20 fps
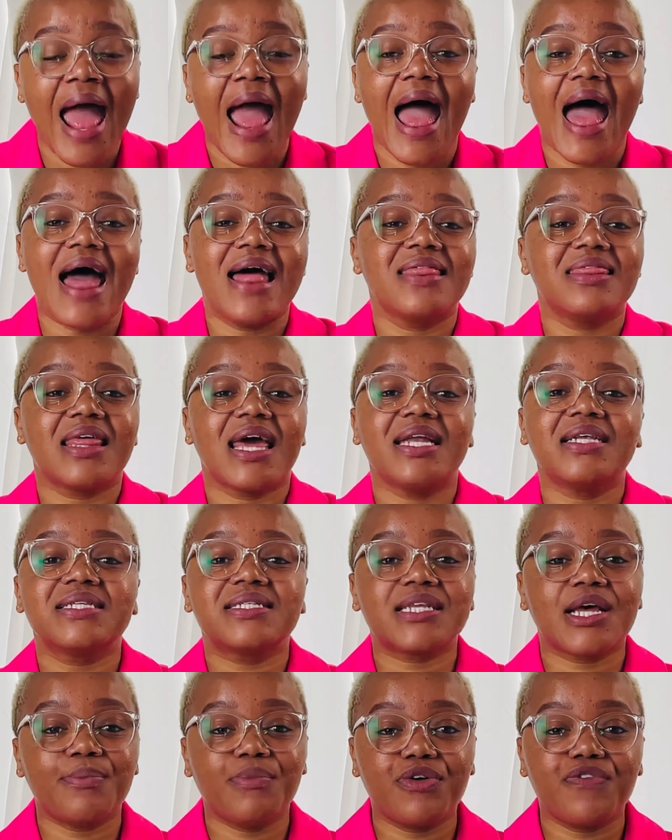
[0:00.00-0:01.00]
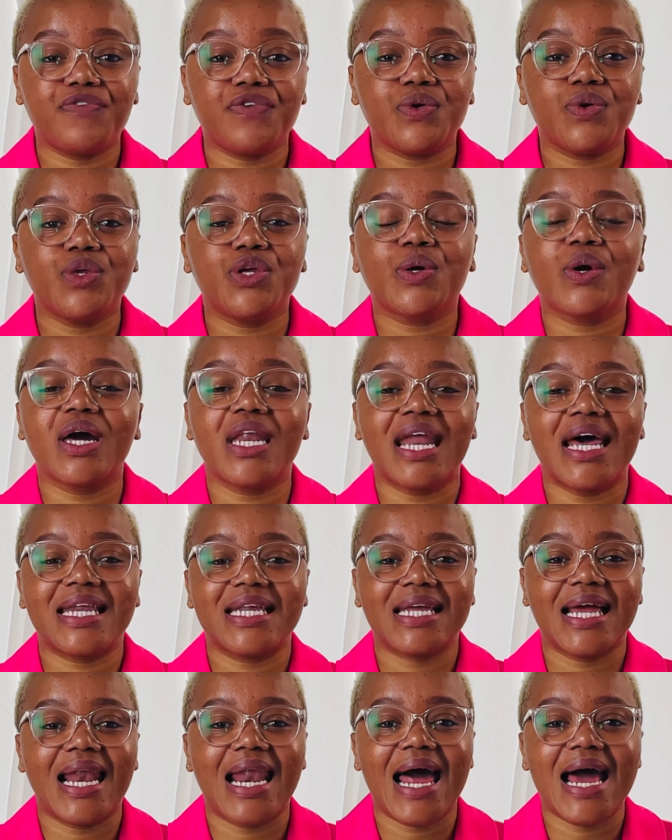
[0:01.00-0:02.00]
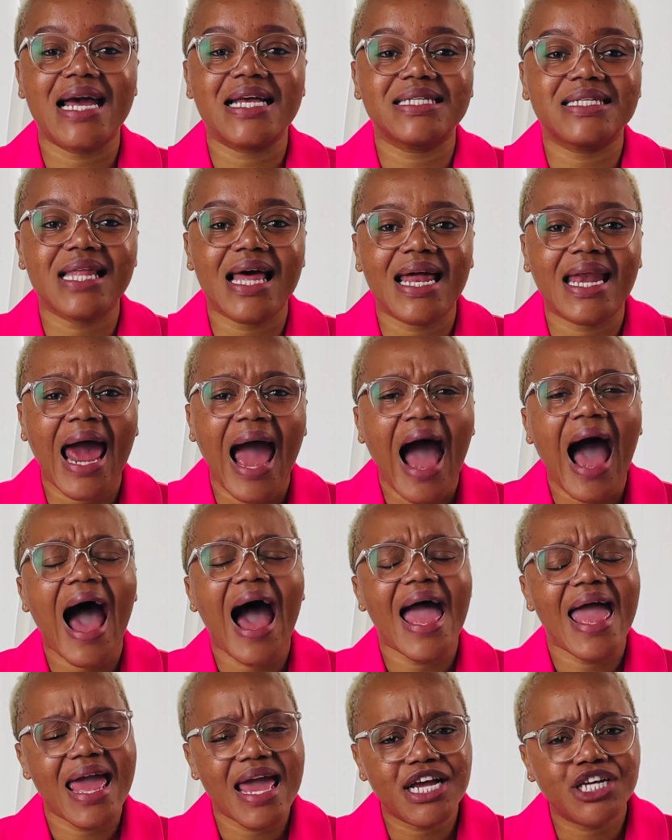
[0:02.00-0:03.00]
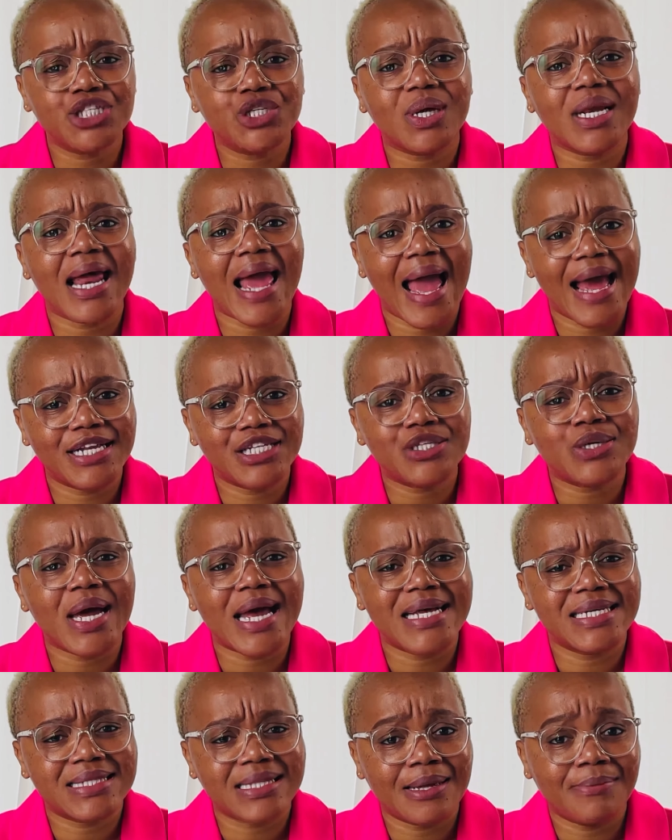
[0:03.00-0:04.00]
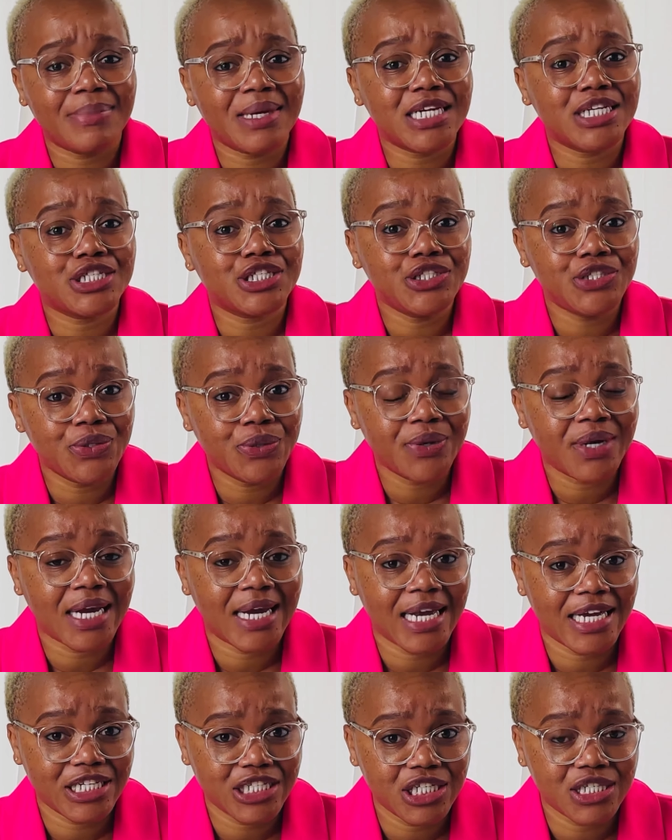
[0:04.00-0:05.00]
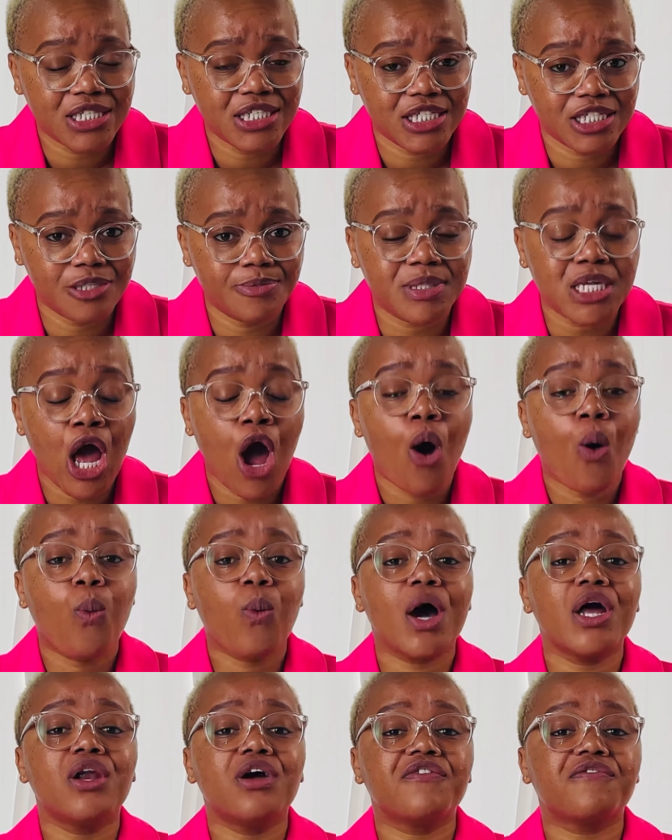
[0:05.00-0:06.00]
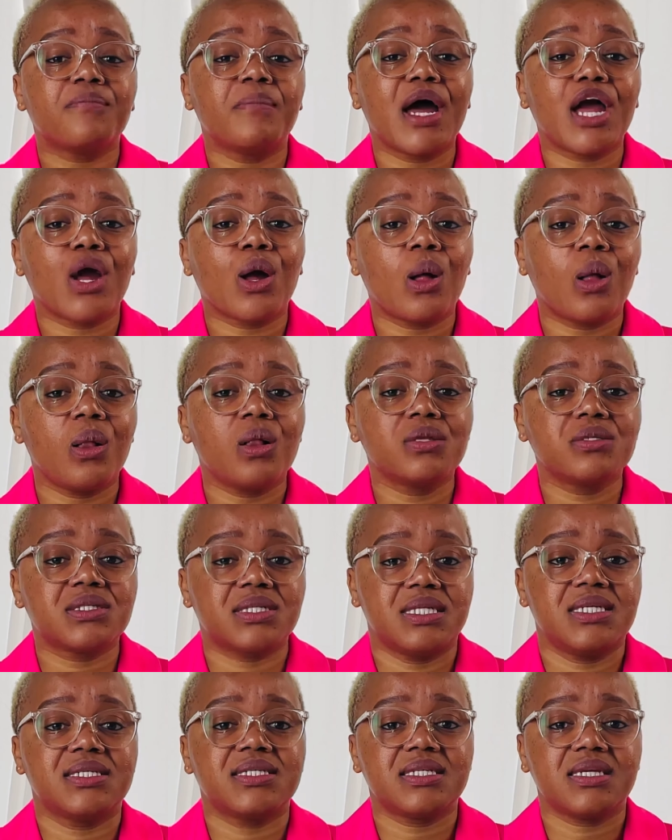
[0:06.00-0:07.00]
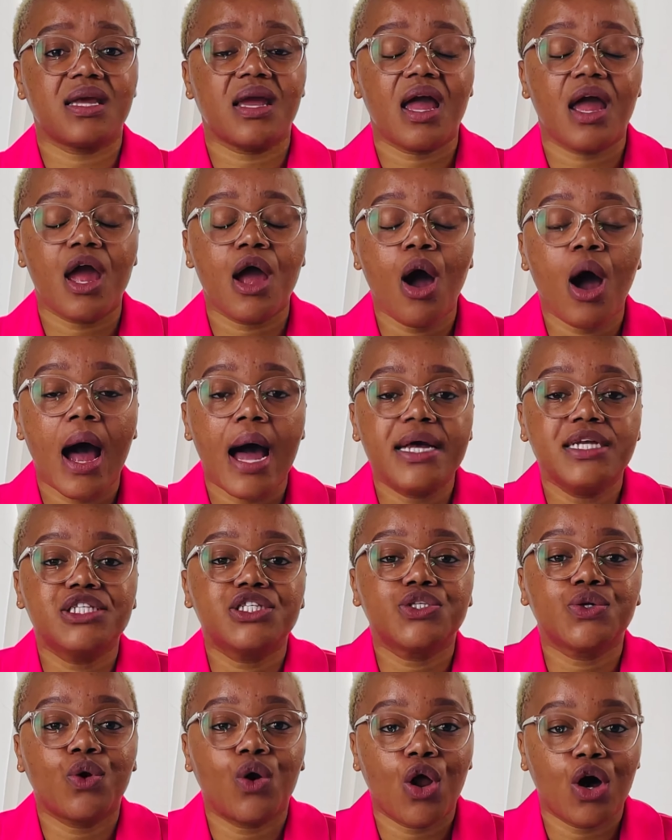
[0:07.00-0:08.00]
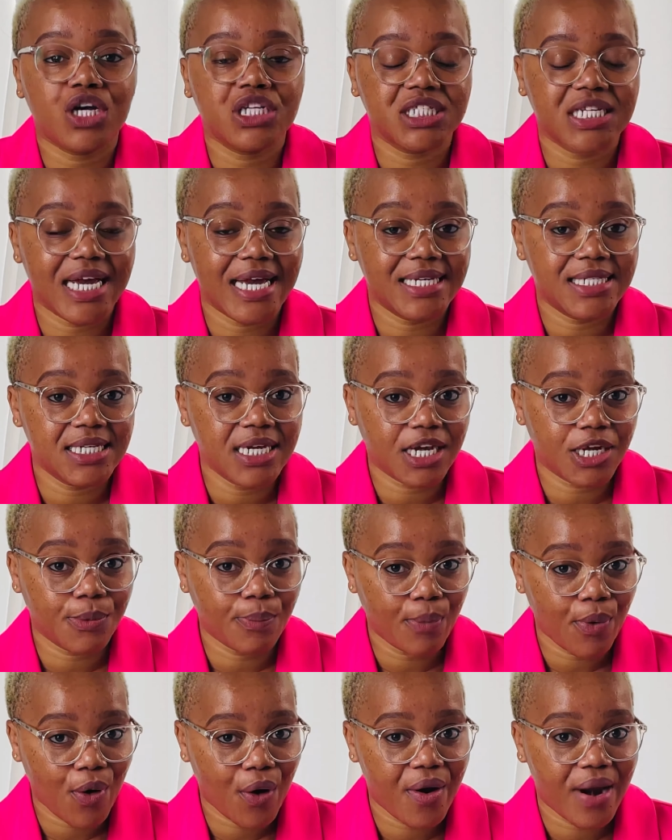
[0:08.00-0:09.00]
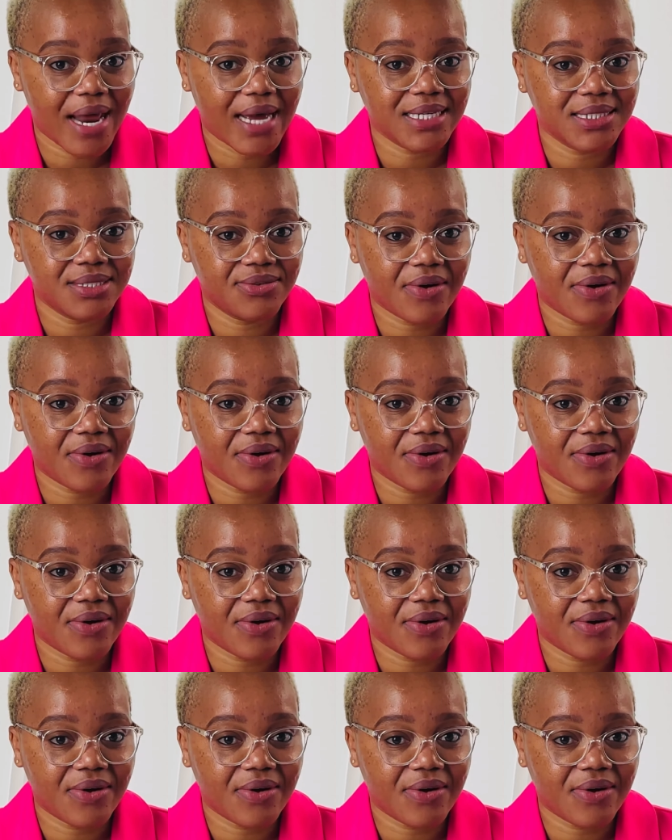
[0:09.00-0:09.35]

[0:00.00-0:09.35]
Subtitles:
And then some of you, you're gonna realize that I actually had to establish new relationships. One of my goals this year is to launch a tech product,